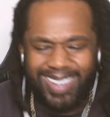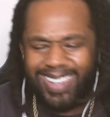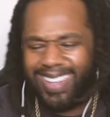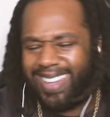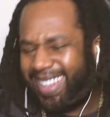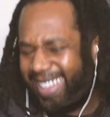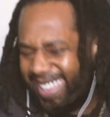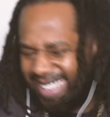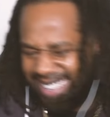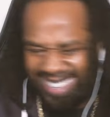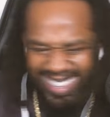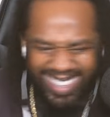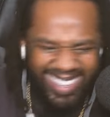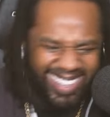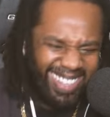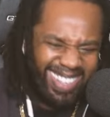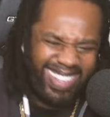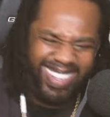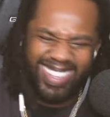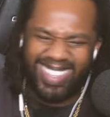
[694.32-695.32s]

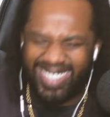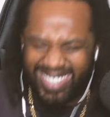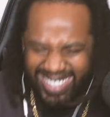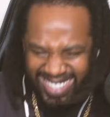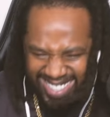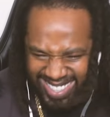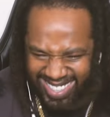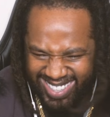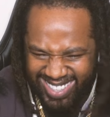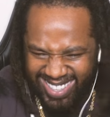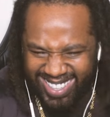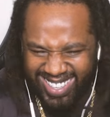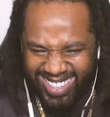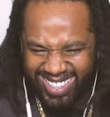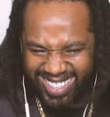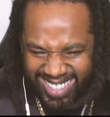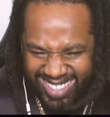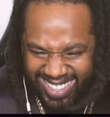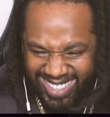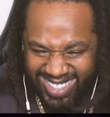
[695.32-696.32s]

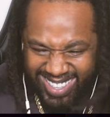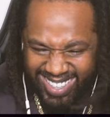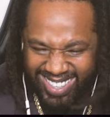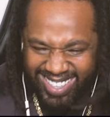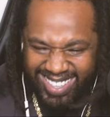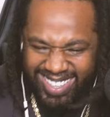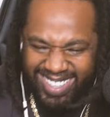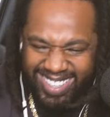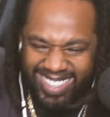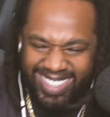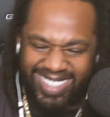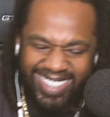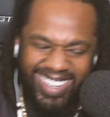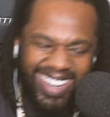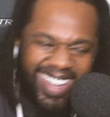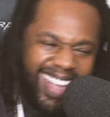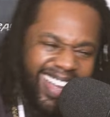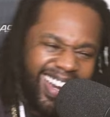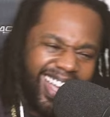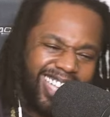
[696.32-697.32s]
Uh,
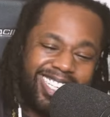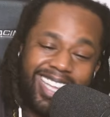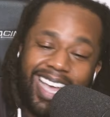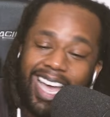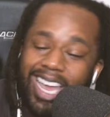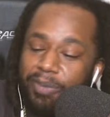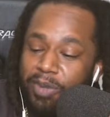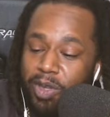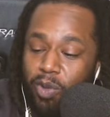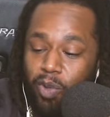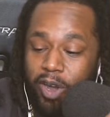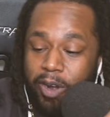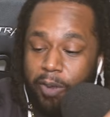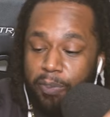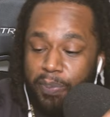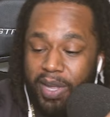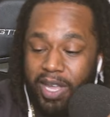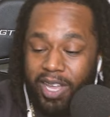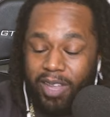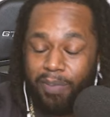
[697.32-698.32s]
that's got to be one
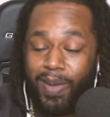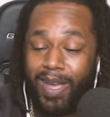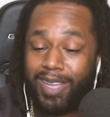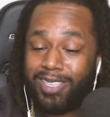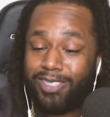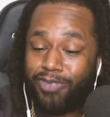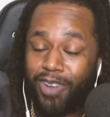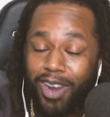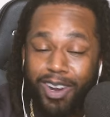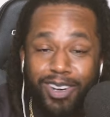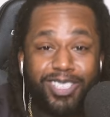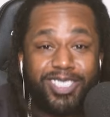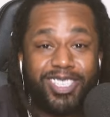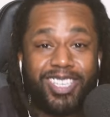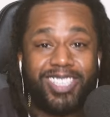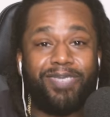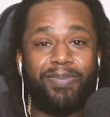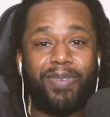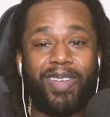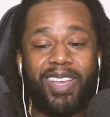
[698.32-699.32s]
of Big best
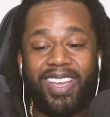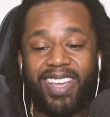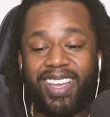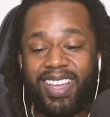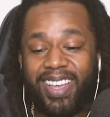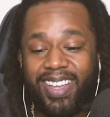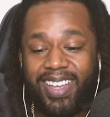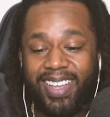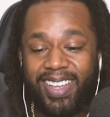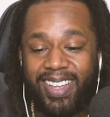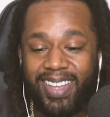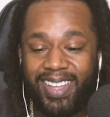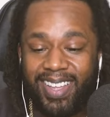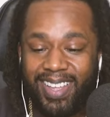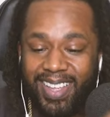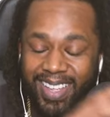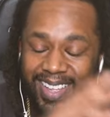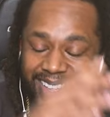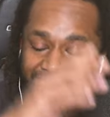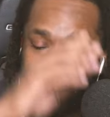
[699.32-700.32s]
verses, man.
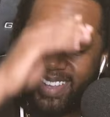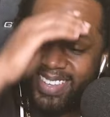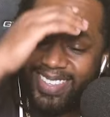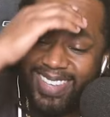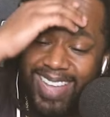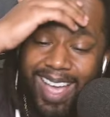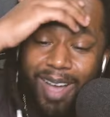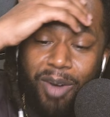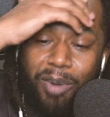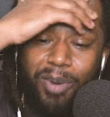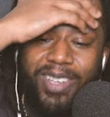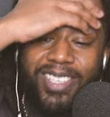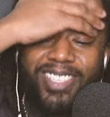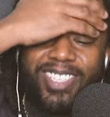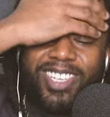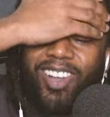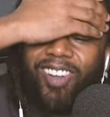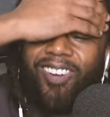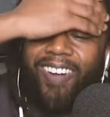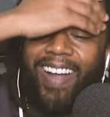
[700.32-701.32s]
That
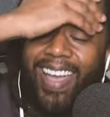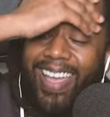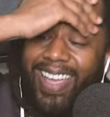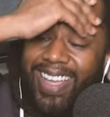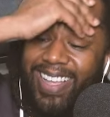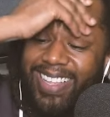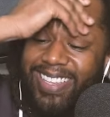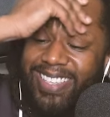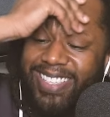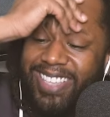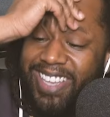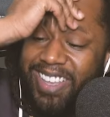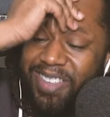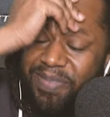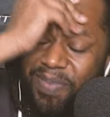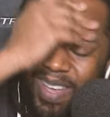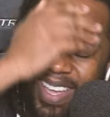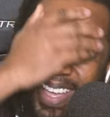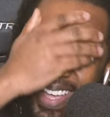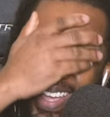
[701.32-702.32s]
was
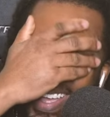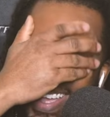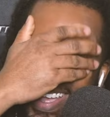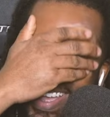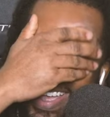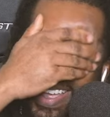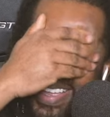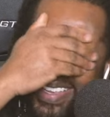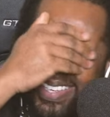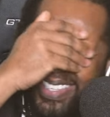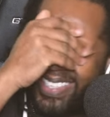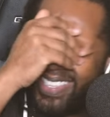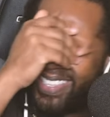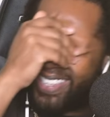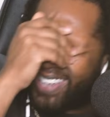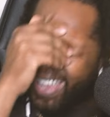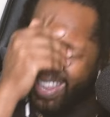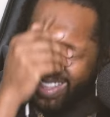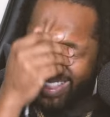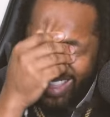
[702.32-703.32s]
crazy, man.
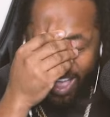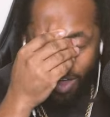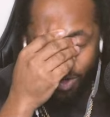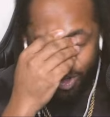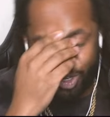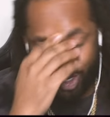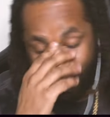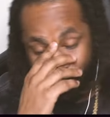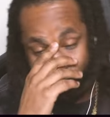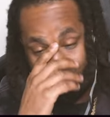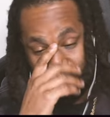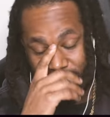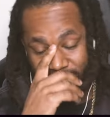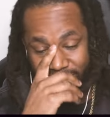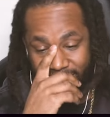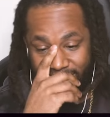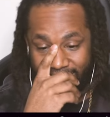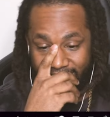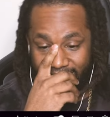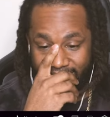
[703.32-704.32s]
Shit, that was
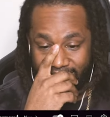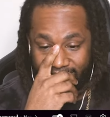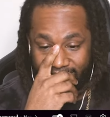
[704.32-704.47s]
hard.